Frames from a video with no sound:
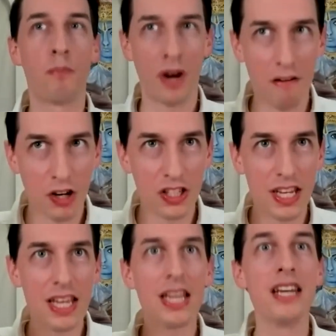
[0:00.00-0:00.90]

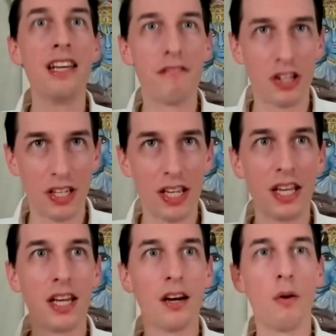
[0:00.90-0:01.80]
Pravrti
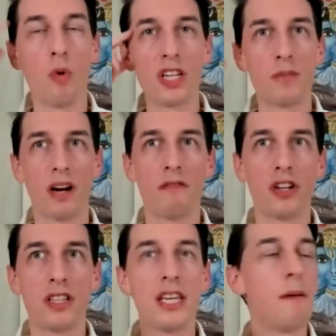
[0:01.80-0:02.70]
nivrti. What is
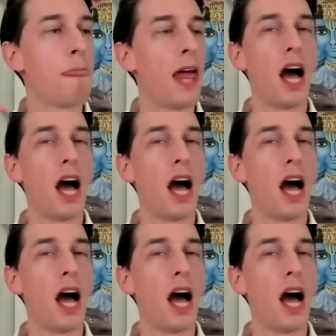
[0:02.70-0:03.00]
pravrti?